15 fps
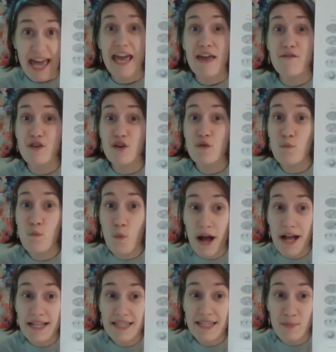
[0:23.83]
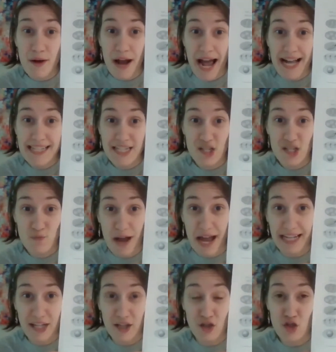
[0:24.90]
If you want to practice
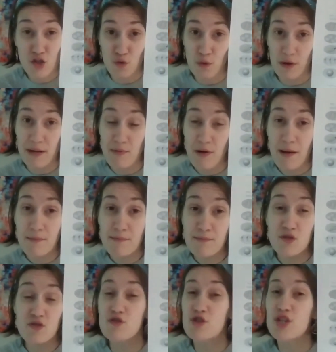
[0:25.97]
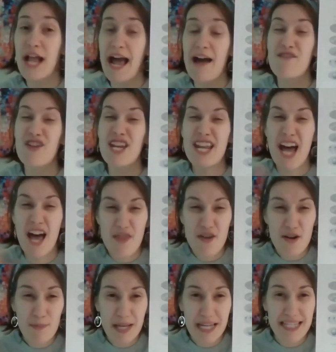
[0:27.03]
writing the story problems, you should have
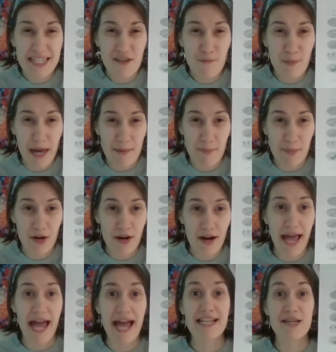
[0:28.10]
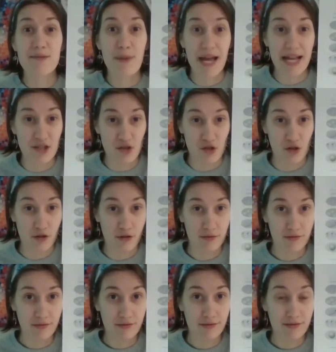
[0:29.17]
another piece of paper and a pencil.
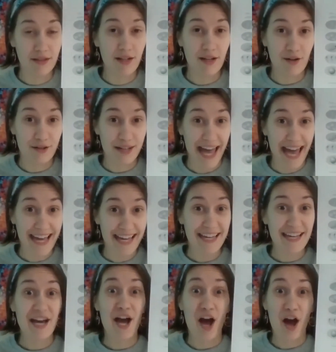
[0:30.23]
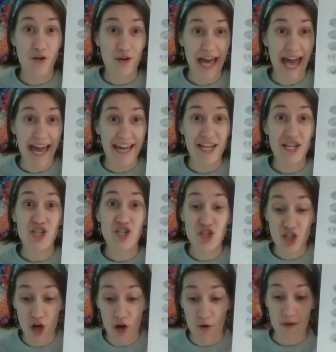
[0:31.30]
Okay? Okay.
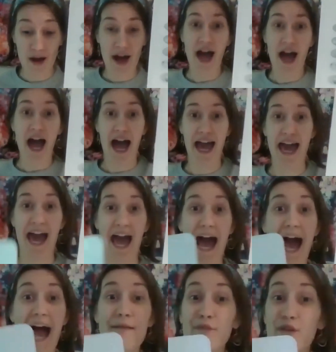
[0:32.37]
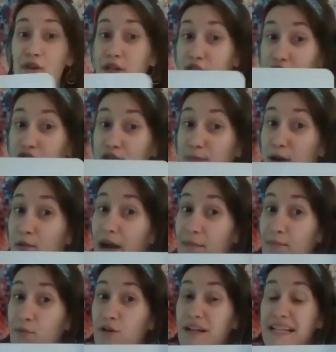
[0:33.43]
So I'm going to use my
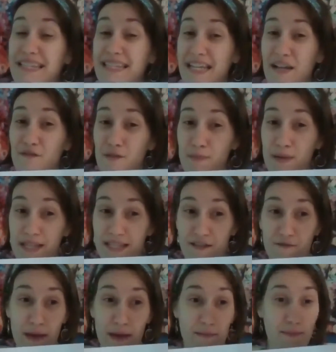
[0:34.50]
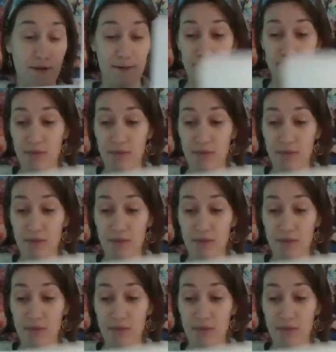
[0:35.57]
whiteboard instead of a piece of paper.